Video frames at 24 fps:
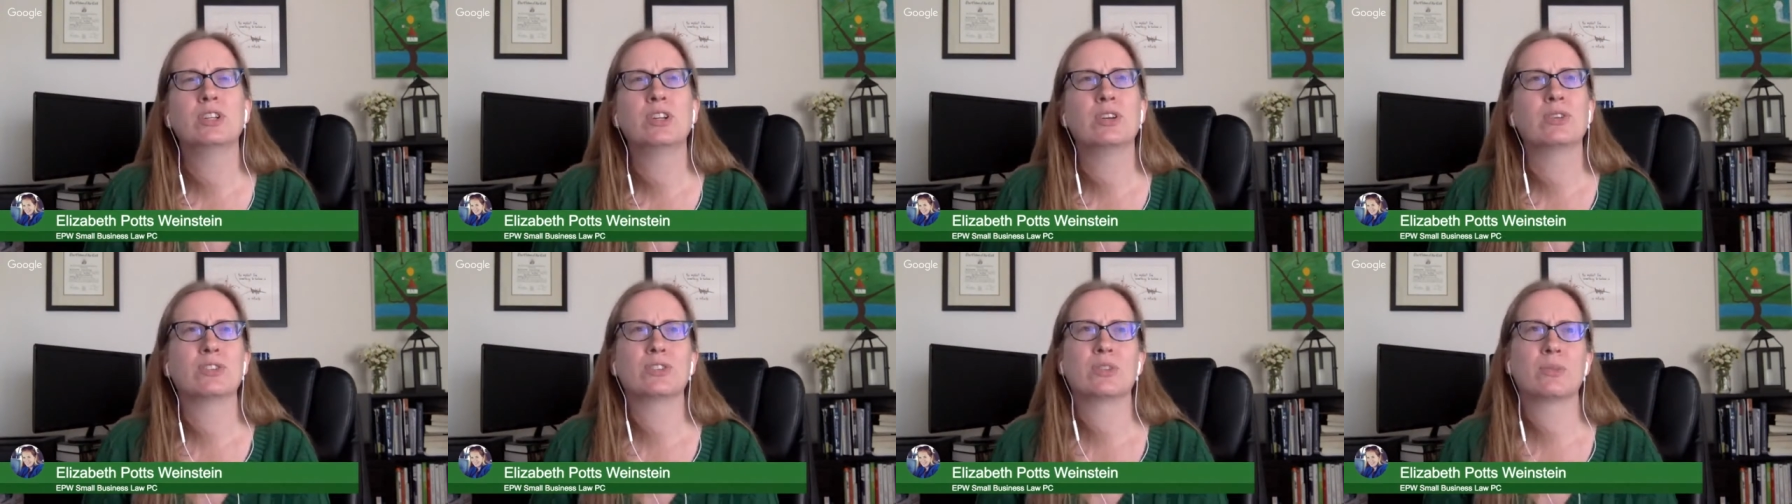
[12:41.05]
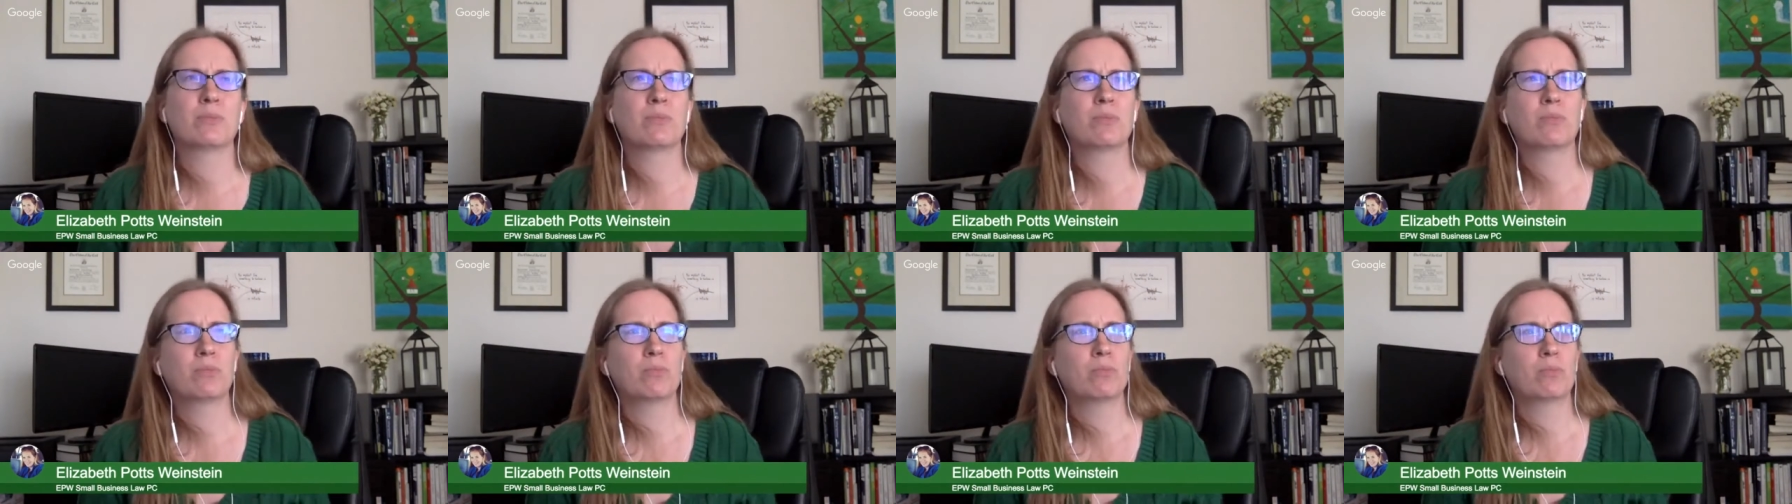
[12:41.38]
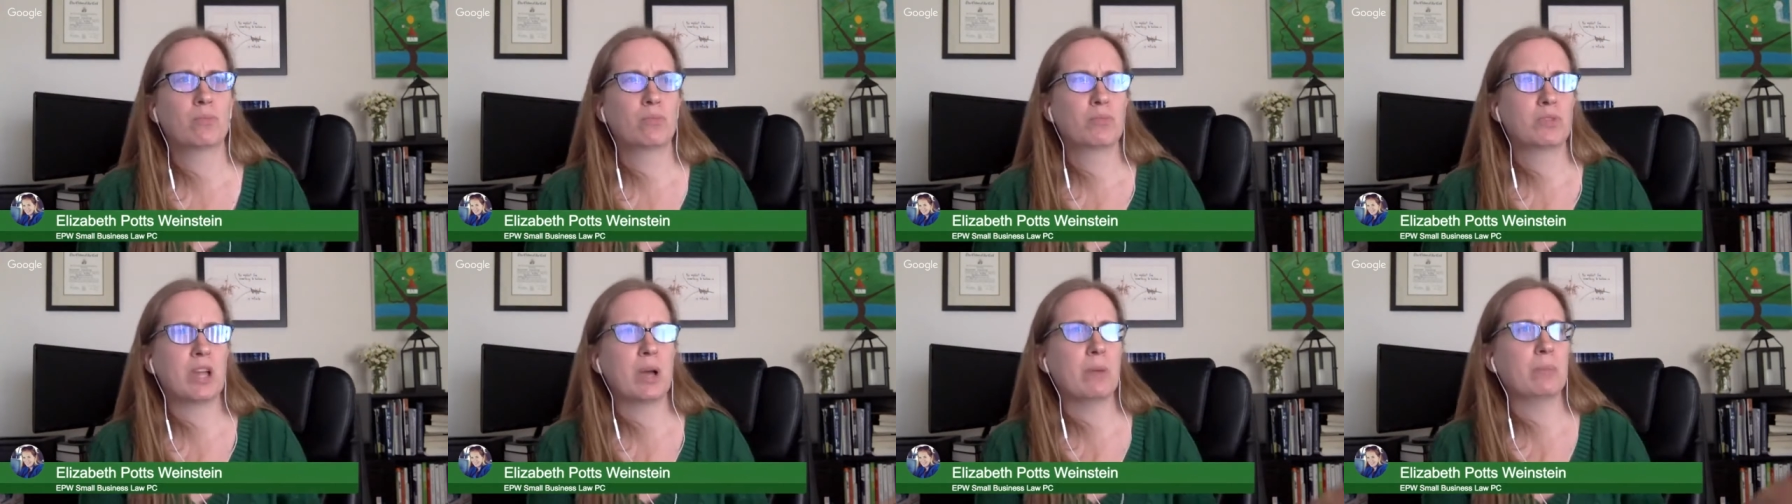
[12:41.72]
some
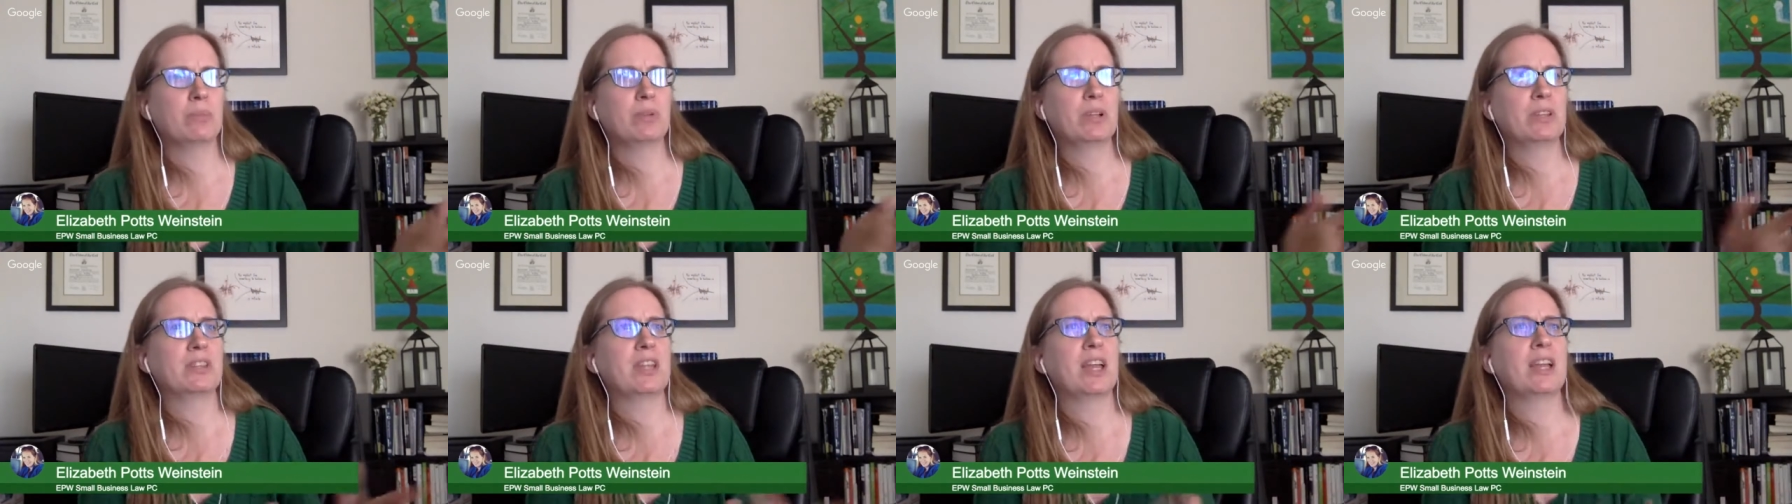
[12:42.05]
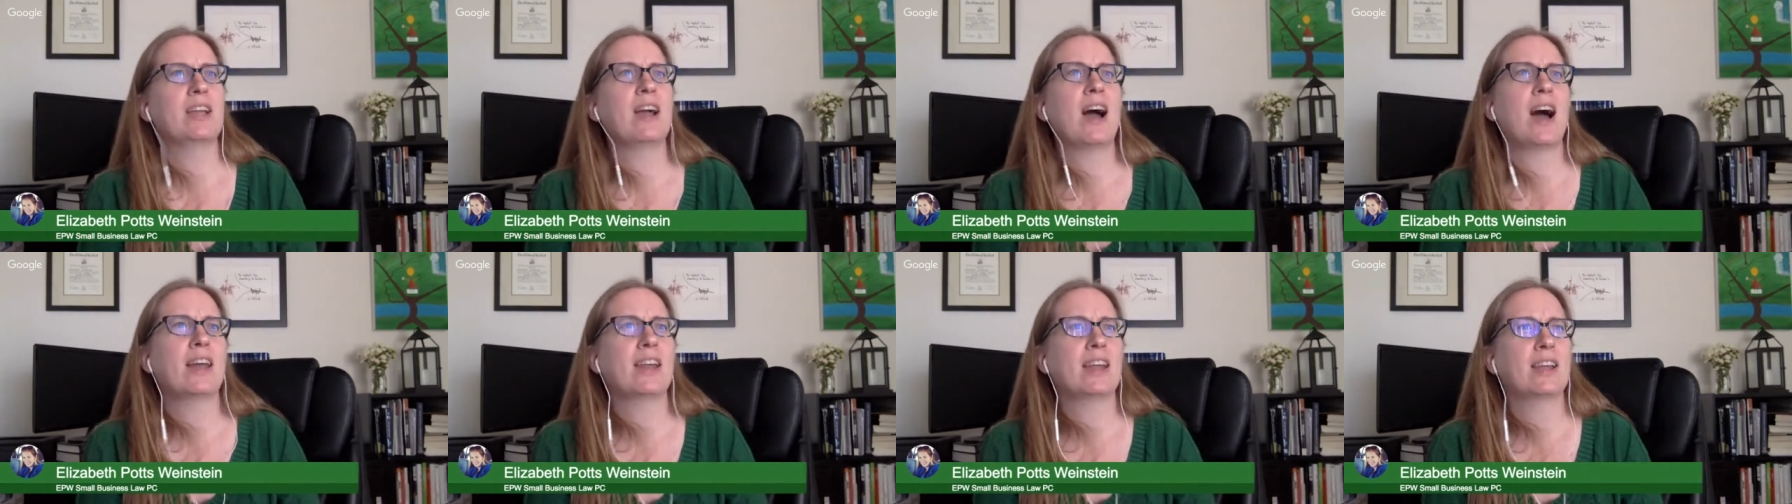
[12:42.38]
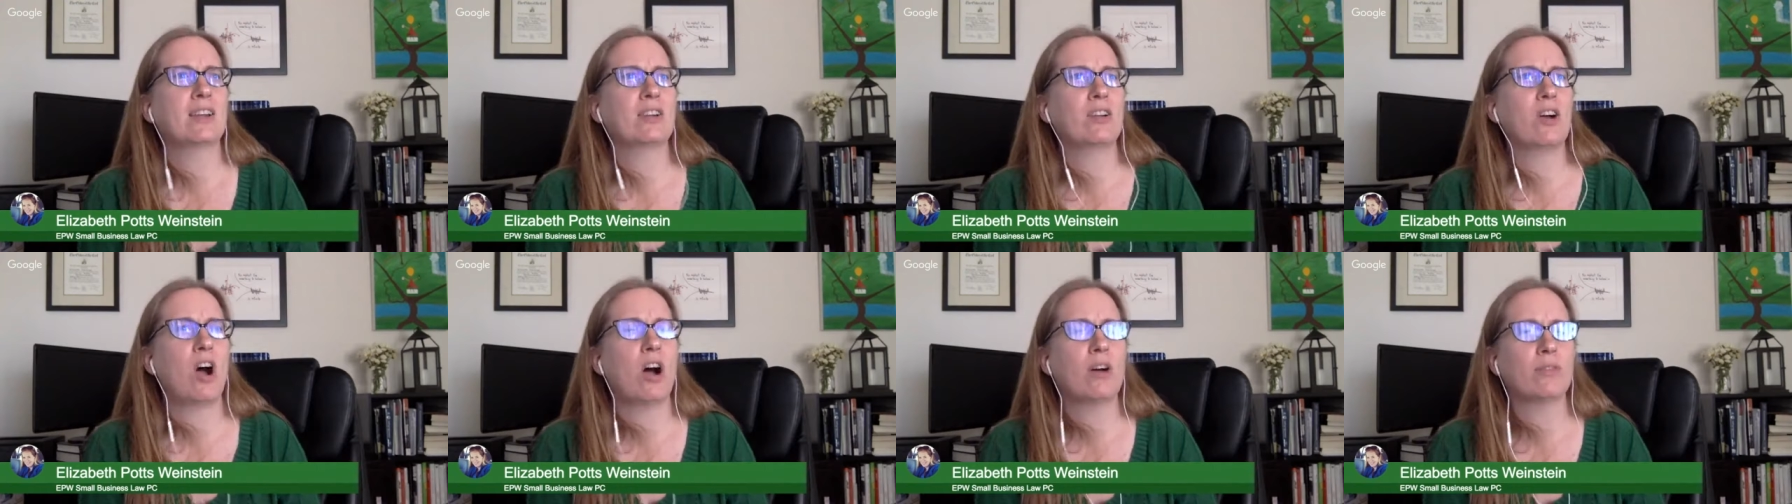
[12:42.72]
template they got
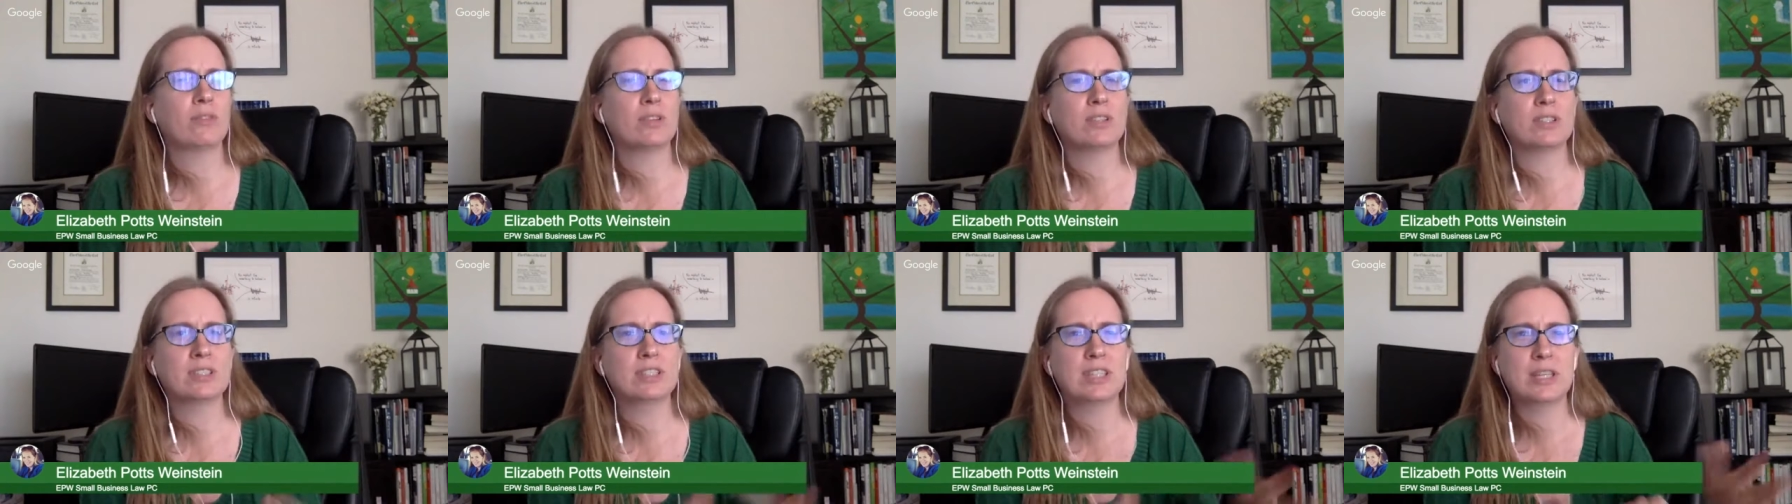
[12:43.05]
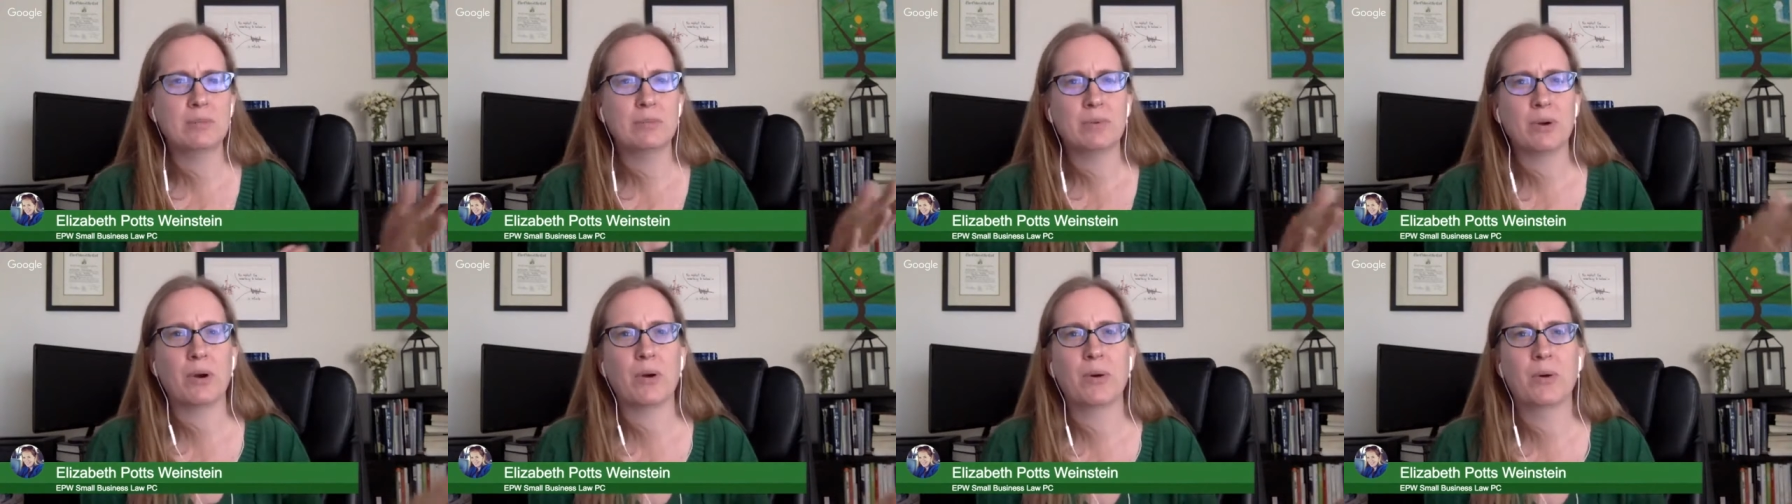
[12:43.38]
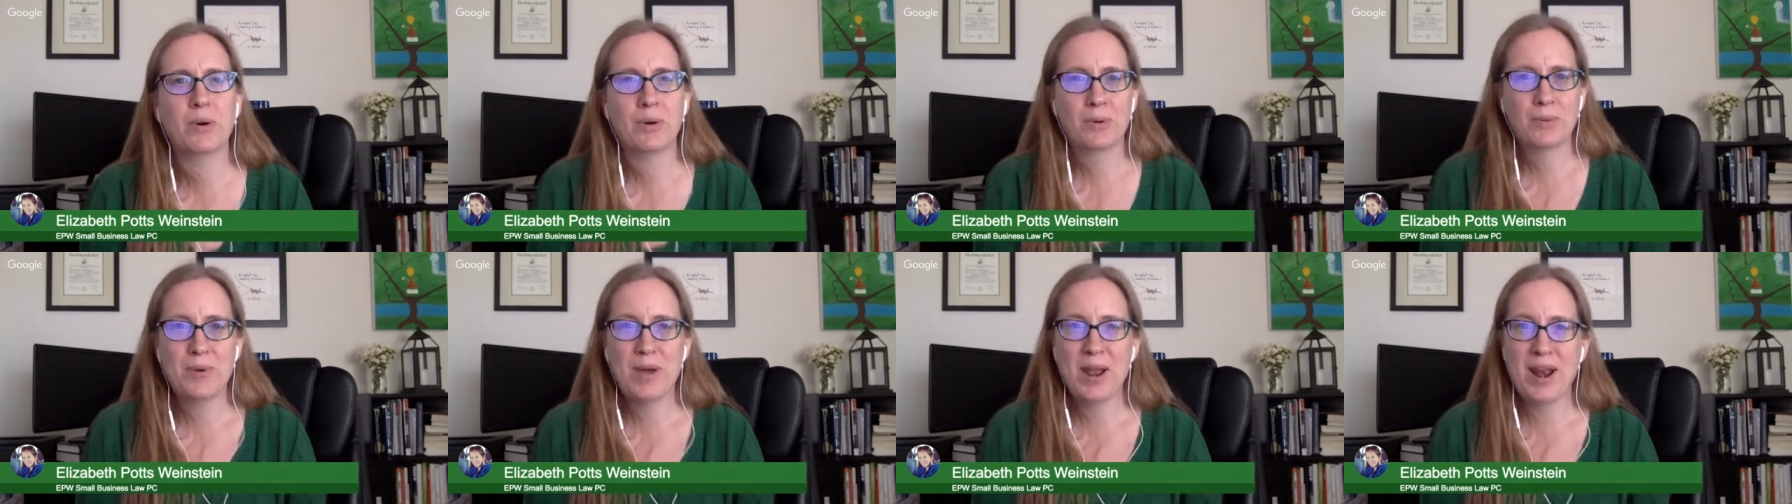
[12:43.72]
at Office Depot
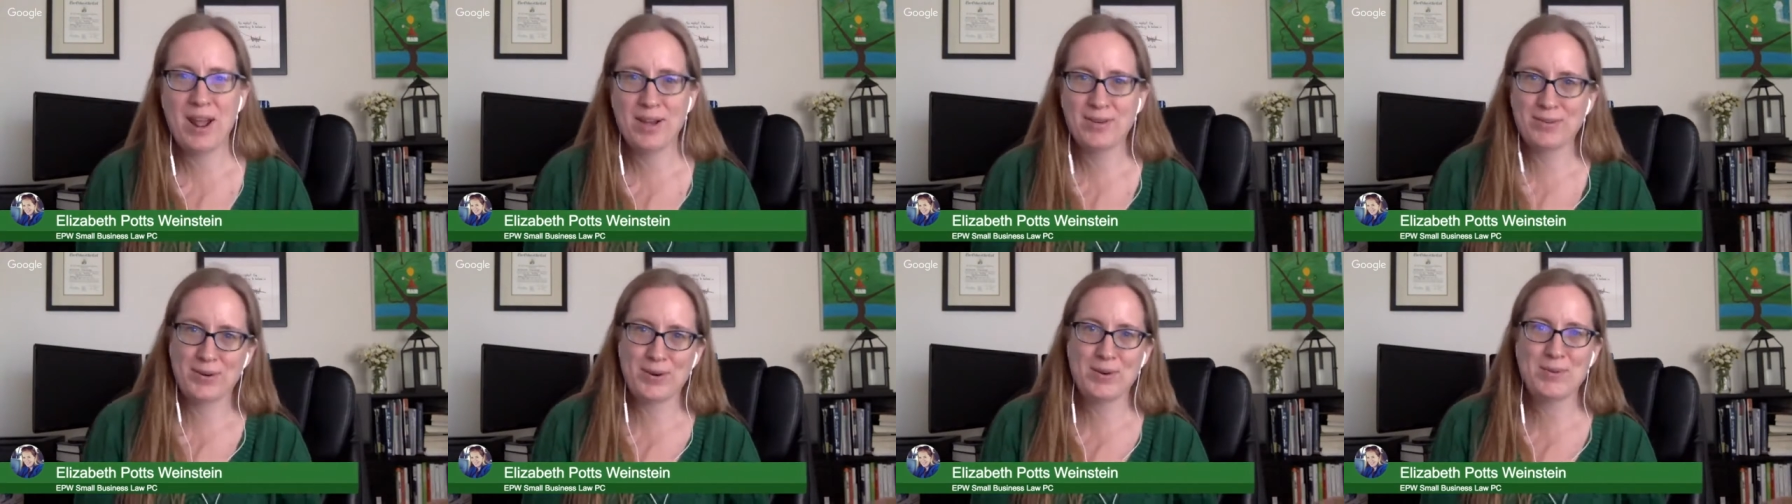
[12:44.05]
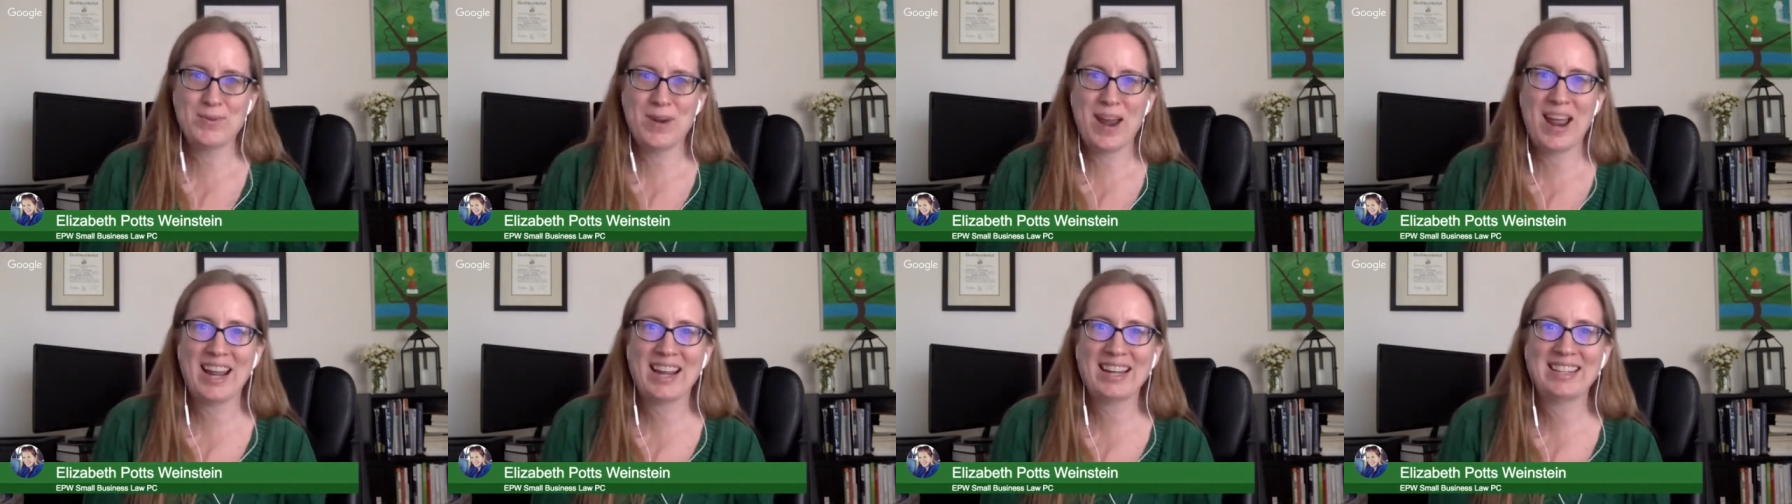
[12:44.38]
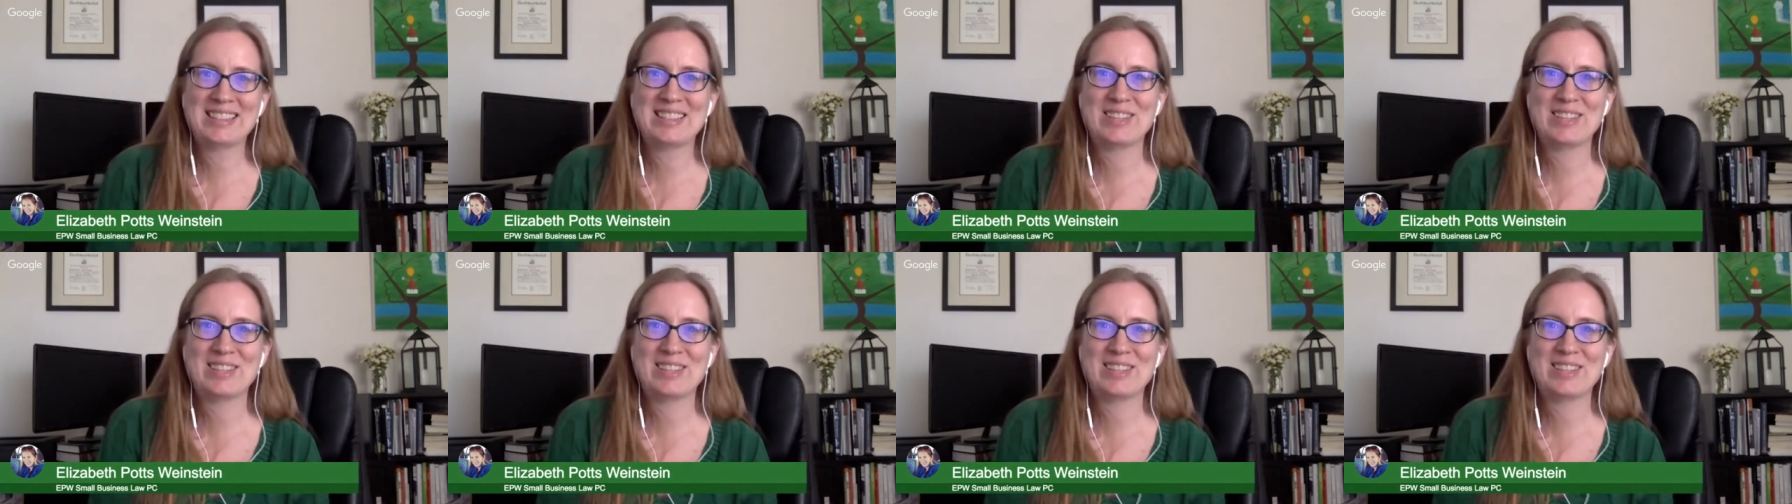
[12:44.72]
or whatever, right?